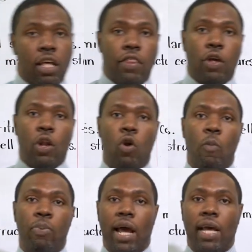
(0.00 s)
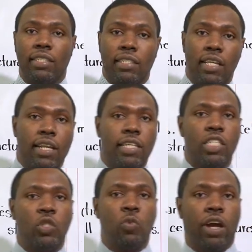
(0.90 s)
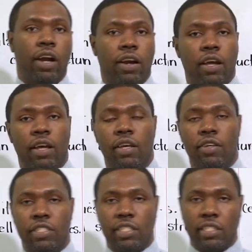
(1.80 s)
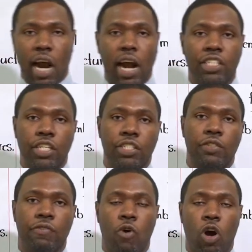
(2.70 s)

The chloroplast, this is where starch is